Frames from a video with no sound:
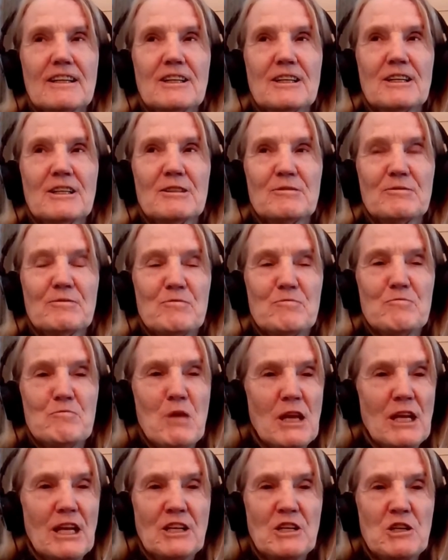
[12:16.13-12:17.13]

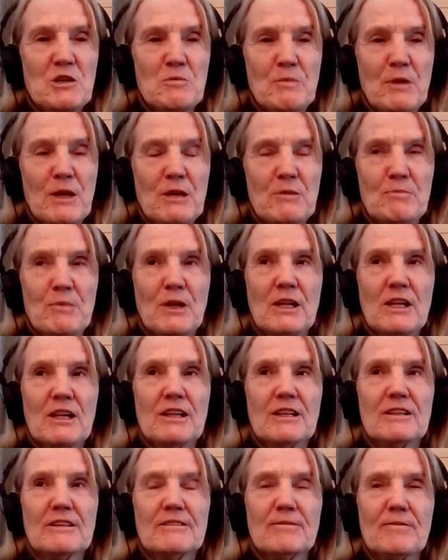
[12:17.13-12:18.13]
Meeting new
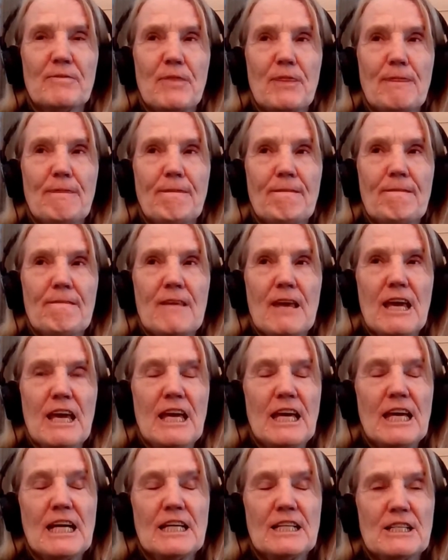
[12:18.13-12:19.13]
people
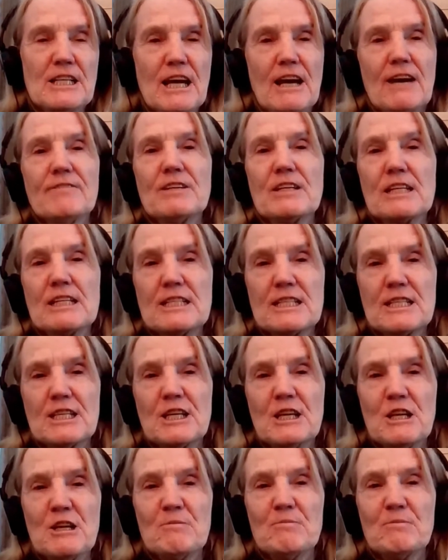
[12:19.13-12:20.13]
and having a
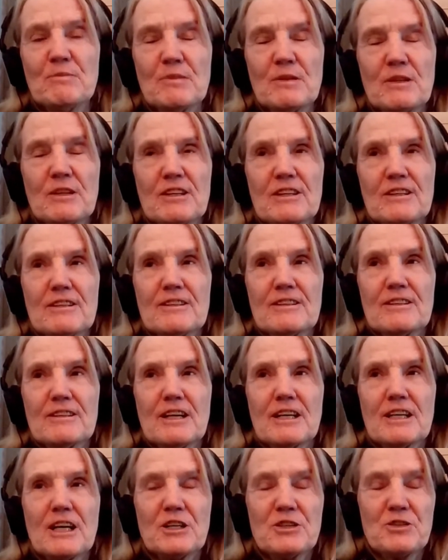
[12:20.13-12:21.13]
team,
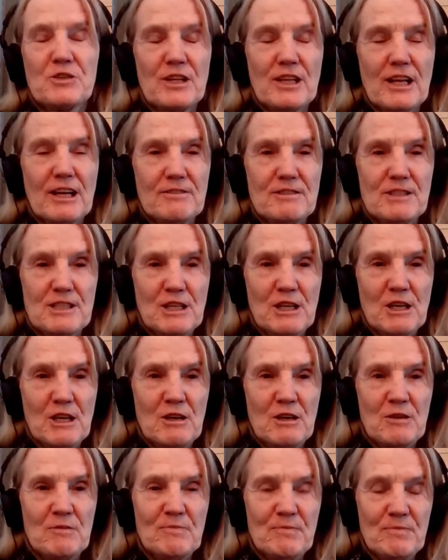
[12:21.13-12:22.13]
a Country Life
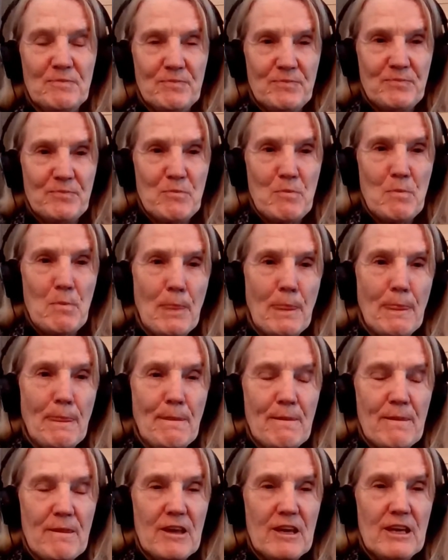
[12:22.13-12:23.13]
team.
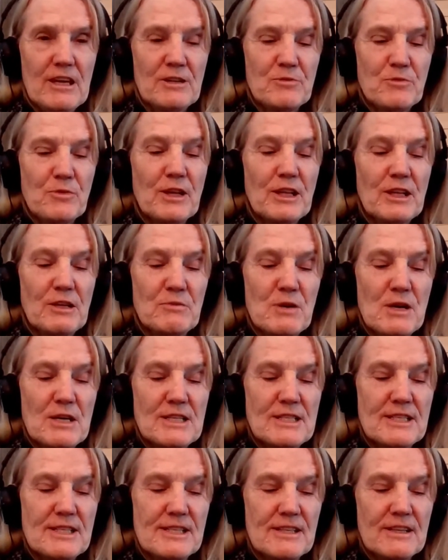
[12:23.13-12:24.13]
It really
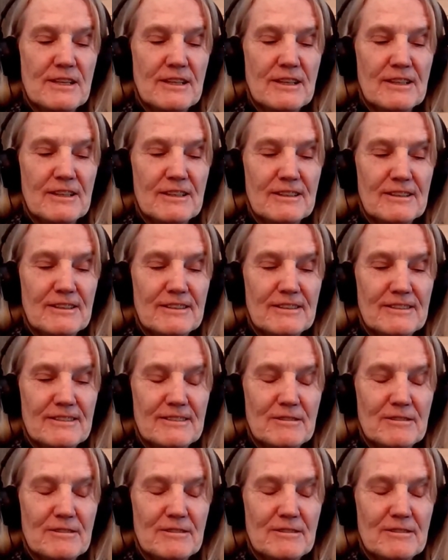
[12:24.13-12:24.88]
was a